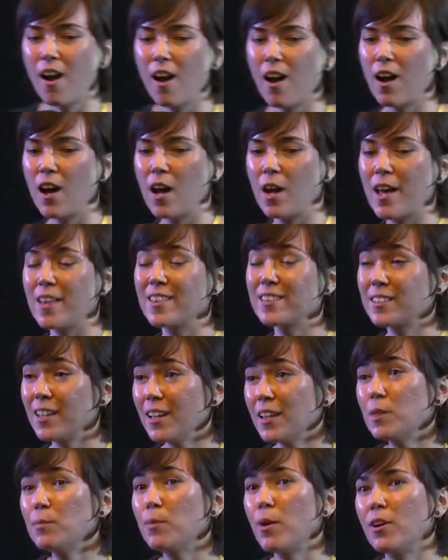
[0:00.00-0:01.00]
And the
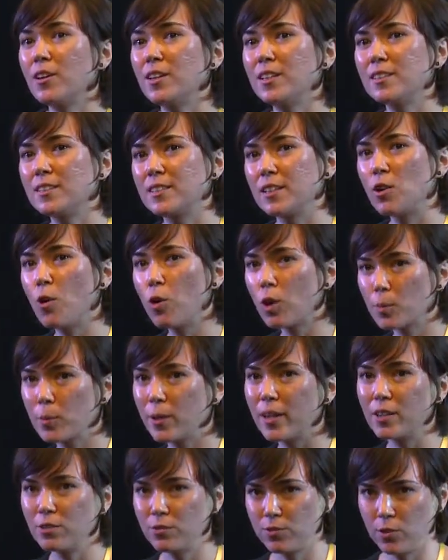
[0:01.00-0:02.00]
second part is the
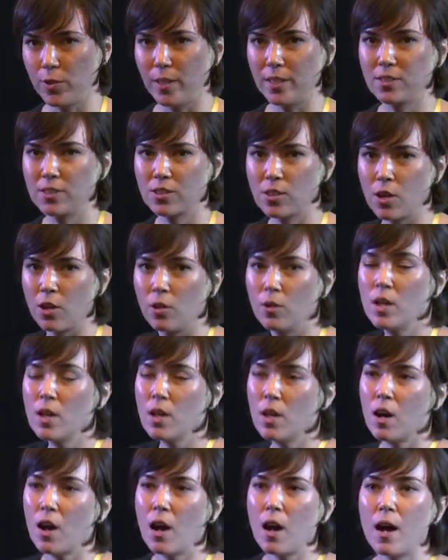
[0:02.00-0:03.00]
corporate influence. So,
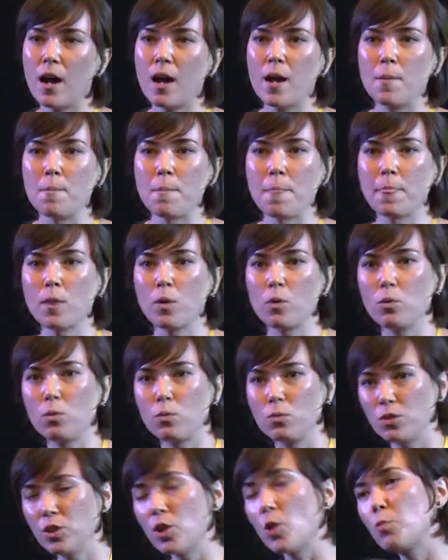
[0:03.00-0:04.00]

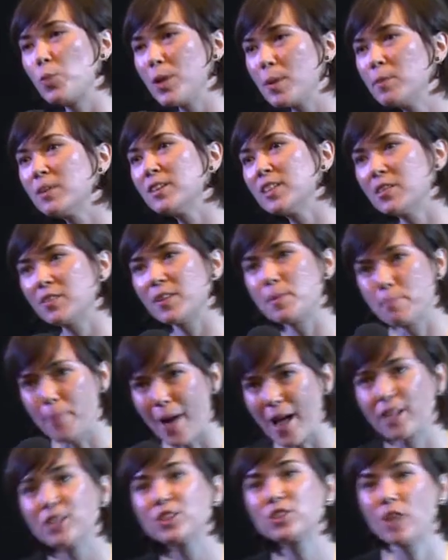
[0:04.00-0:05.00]
you know, we believe in
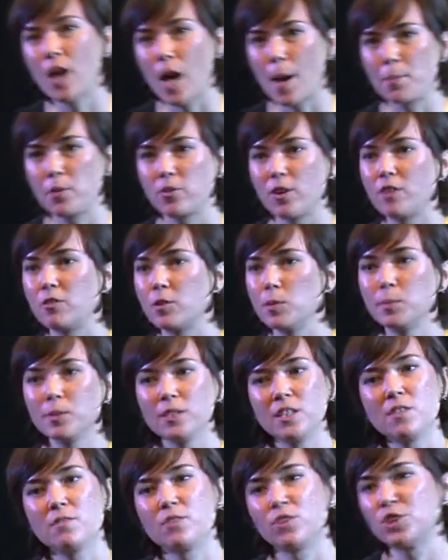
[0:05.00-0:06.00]
balanced copyright. We
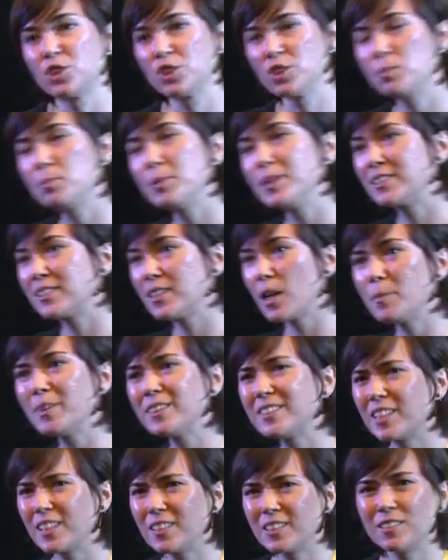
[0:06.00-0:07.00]
believe there should be some
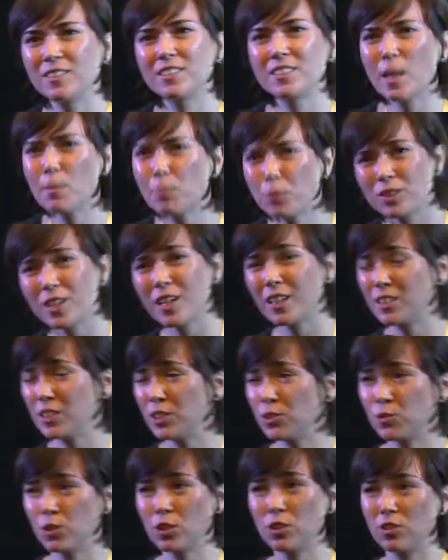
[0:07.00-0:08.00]
incentives, some
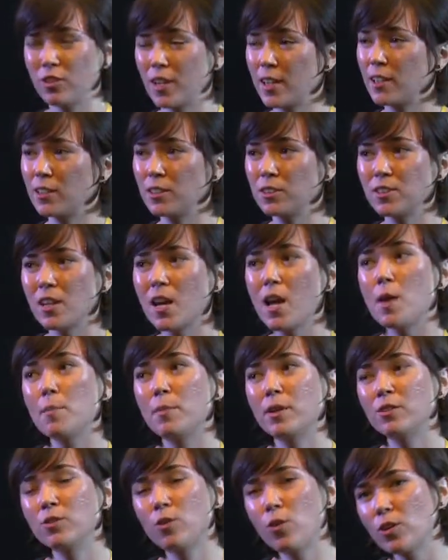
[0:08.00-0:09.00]
protections for creators.
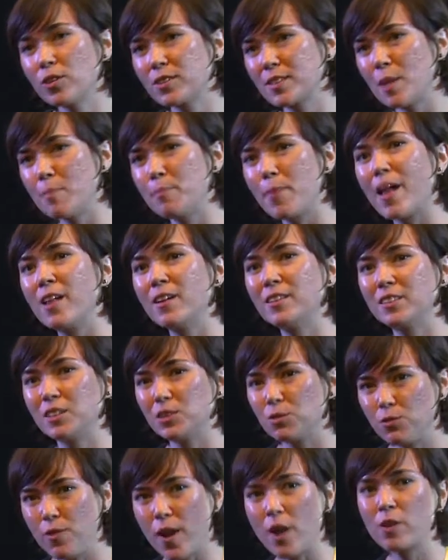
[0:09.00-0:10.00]
But of course, that balance
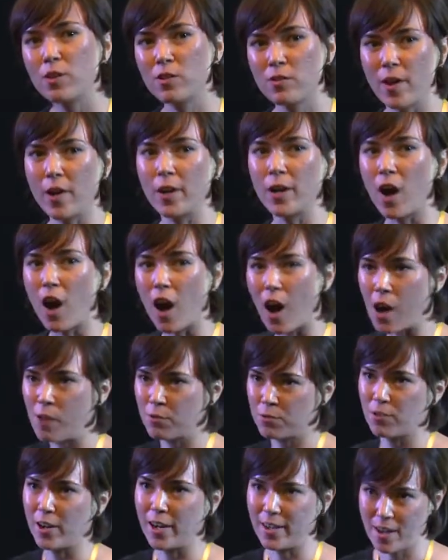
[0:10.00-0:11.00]
is very, very
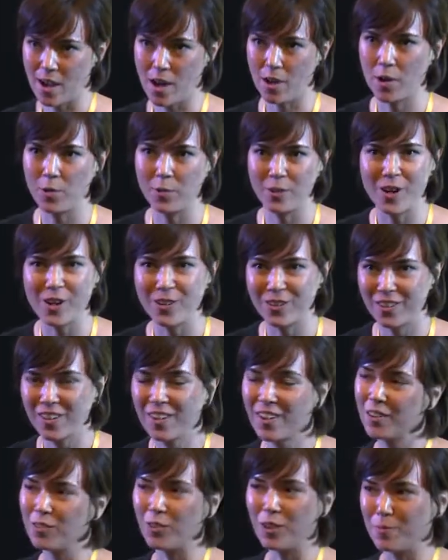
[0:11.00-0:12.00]
off right now. And we all,
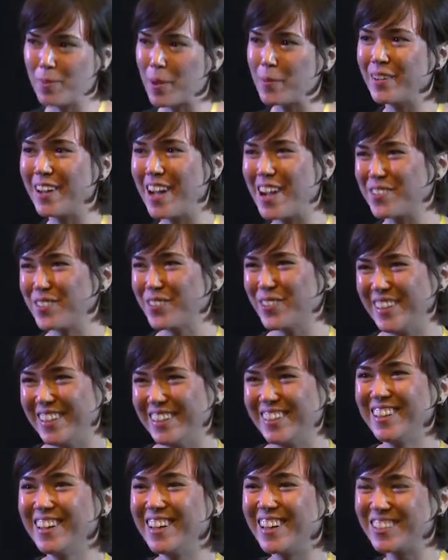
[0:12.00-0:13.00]
well, maybe not
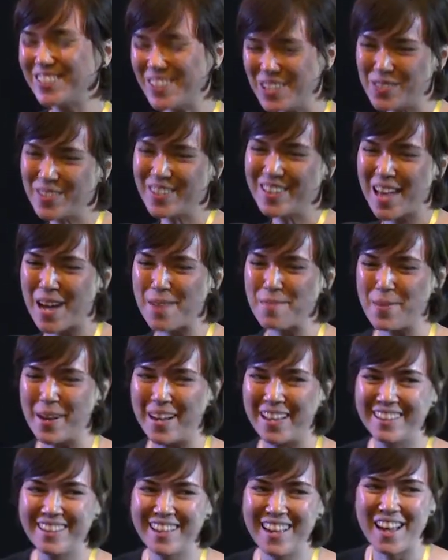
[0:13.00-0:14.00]
everyone agrees with that,
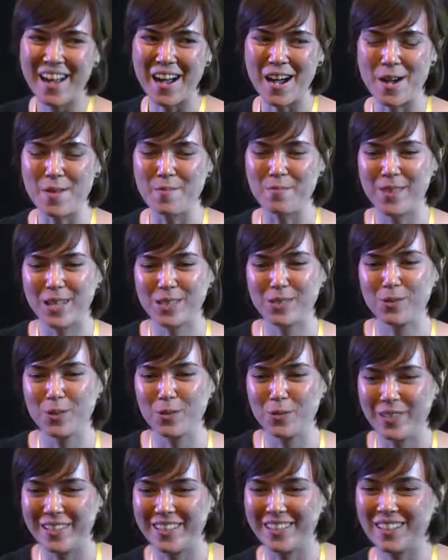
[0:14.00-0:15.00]
but that's
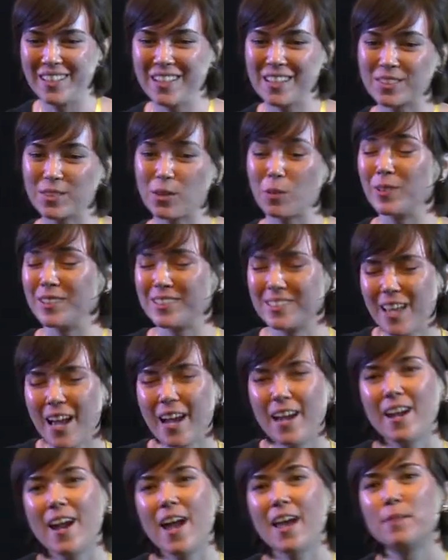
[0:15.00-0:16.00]
what we
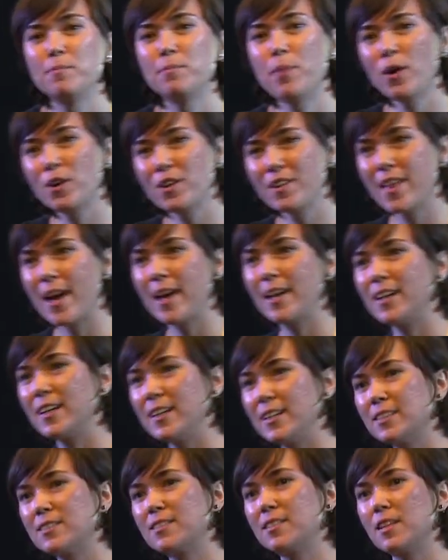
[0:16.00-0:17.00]
say. And part of that
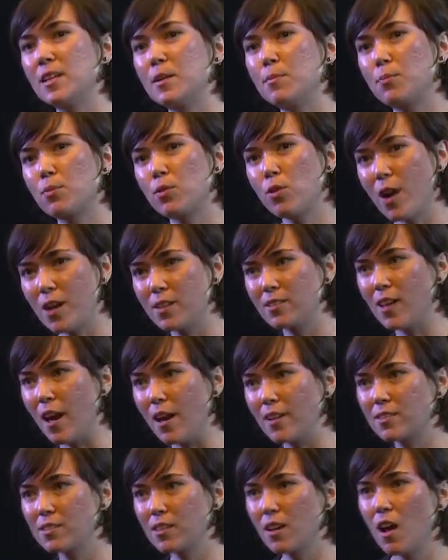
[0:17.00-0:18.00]
is the
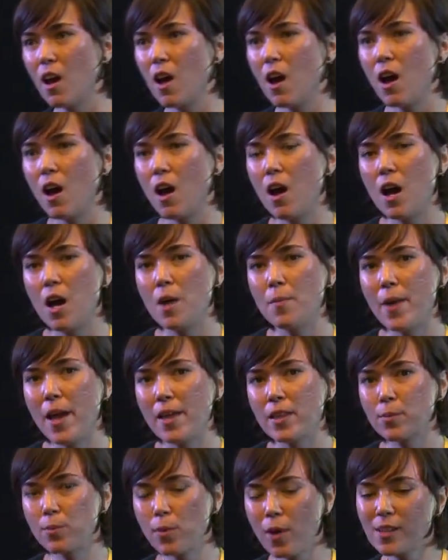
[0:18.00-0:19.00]
process.
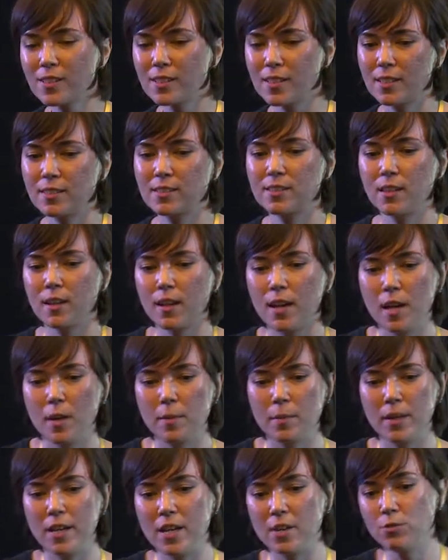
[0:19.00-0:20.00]
And the process
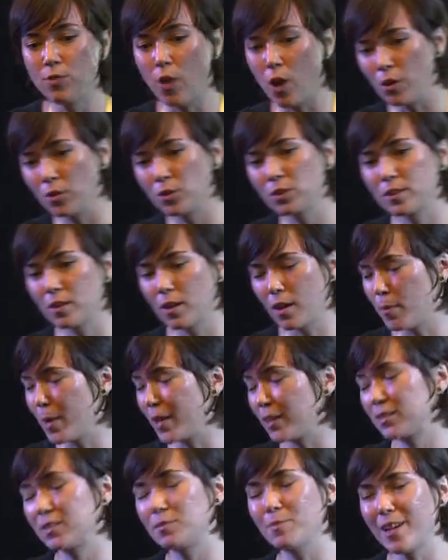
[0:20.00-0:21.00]
involves,
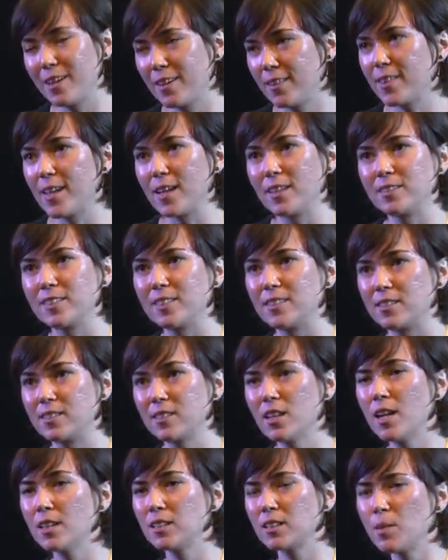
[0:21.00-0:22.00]
amongst many things, is
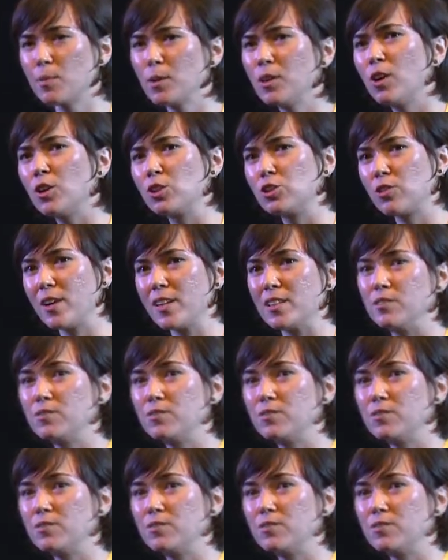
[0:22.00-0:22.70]
something called trade